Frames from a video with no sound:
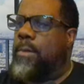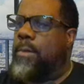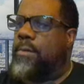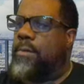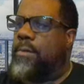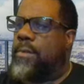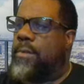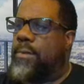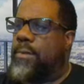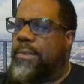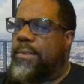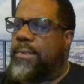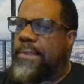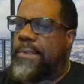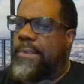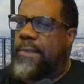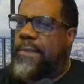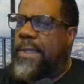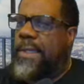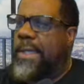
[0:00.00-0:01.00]
So it
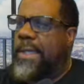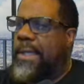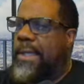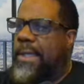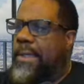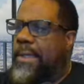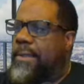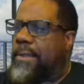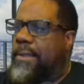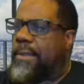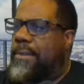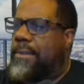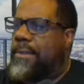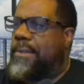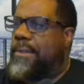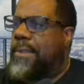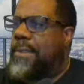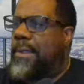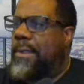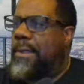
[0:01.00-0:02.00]

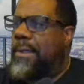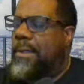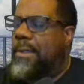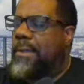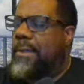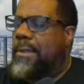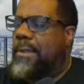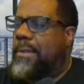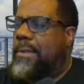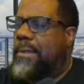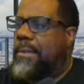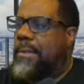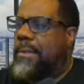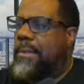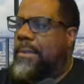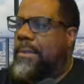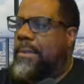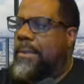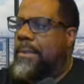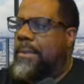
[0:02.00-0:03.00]
says uh,
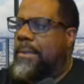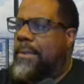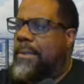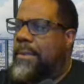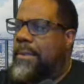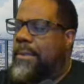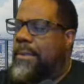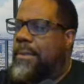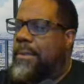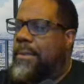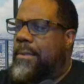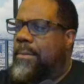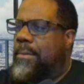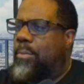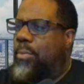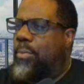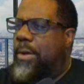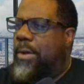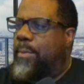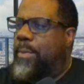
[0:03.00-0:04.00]

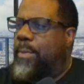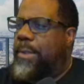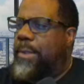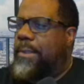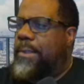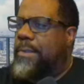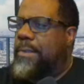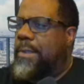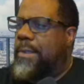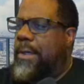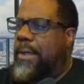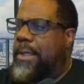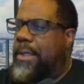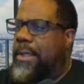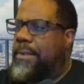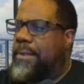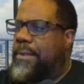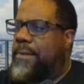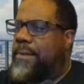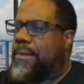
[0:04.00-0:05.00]
probability
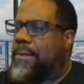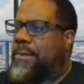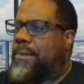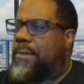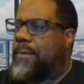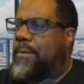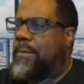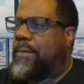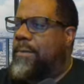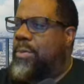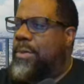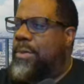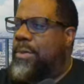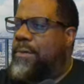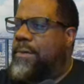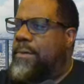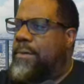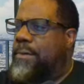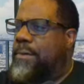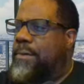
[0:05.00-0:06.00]
targets zero
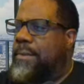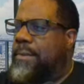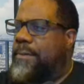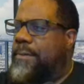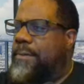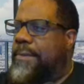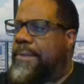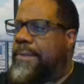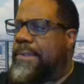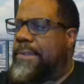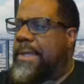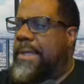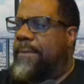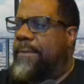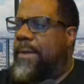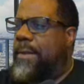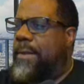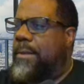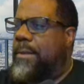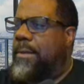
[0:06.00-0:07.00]
point zero zero
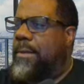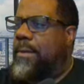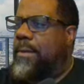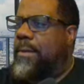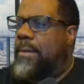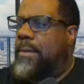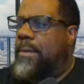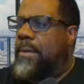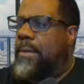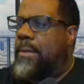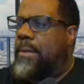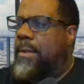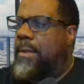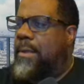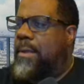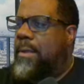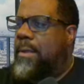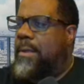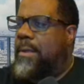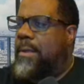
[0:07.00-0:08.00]
seven,
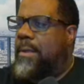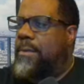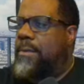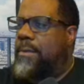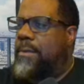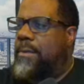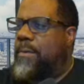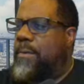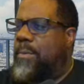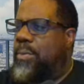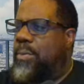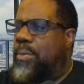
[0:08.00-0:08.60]
uh, zero